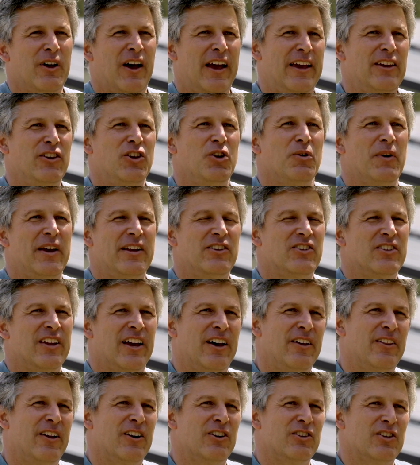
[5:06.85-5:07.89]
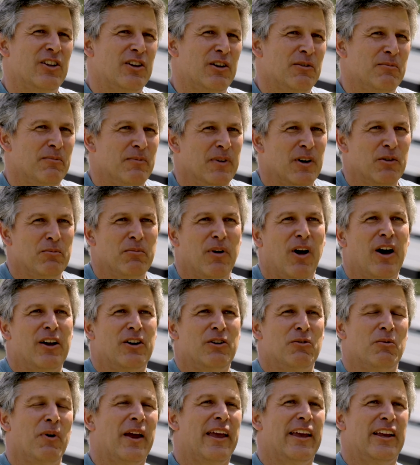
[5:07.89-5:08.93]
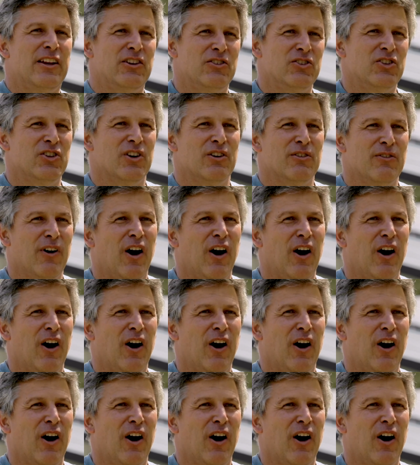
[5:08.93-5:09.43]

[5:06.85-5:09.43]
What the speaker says: the IQ8s now, there's a broader range of